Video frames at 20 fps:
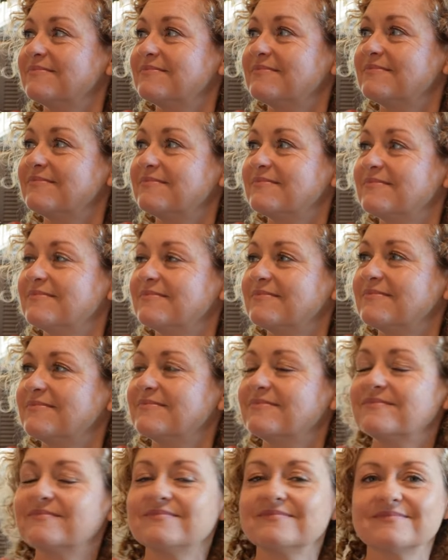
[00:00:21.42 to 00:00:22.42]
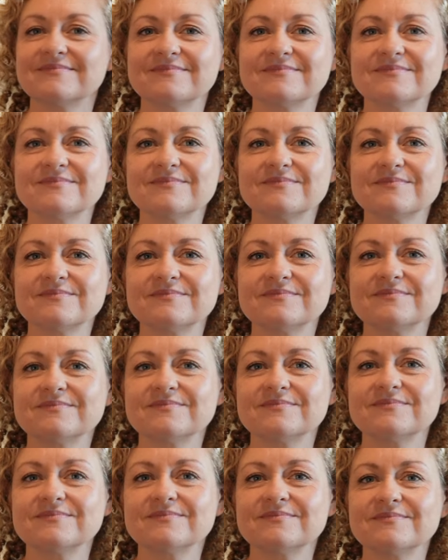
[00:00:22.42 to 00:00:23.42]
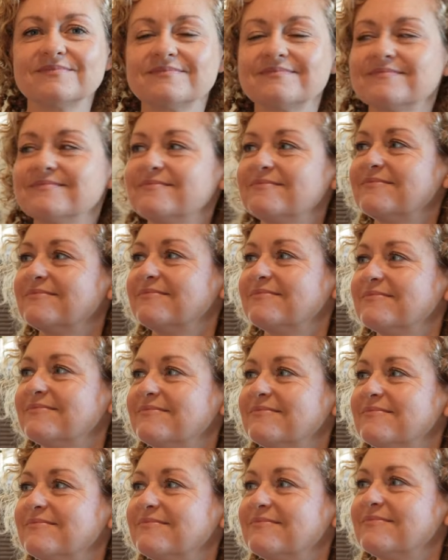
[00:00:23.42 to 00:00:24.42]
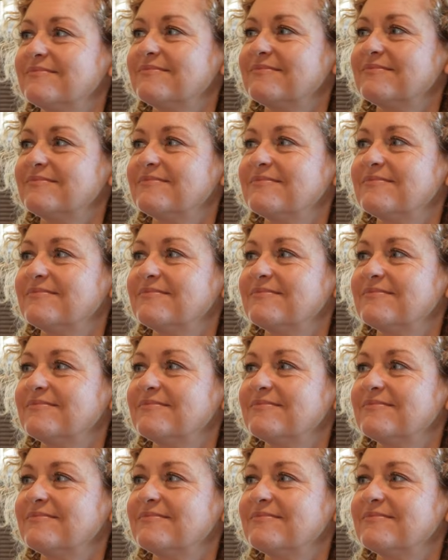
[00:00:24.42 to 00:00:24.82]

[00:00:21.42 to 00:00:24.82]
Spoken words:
This person isn't speaking.